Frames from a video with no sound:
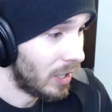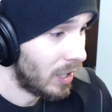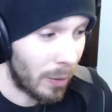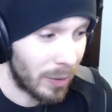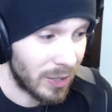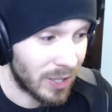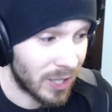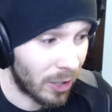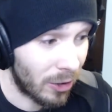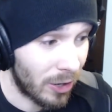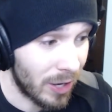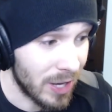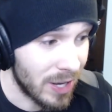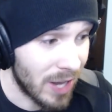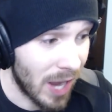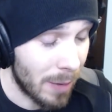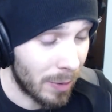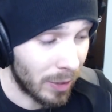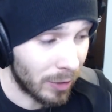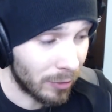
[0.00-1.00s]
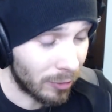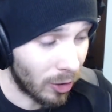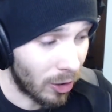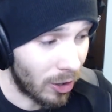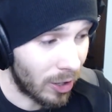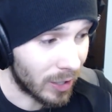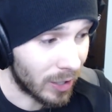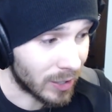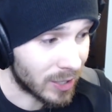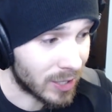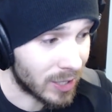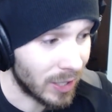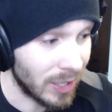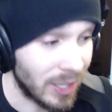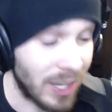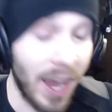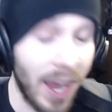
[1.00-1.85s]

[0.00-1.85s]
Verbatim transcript: commentary, gaming vlogs?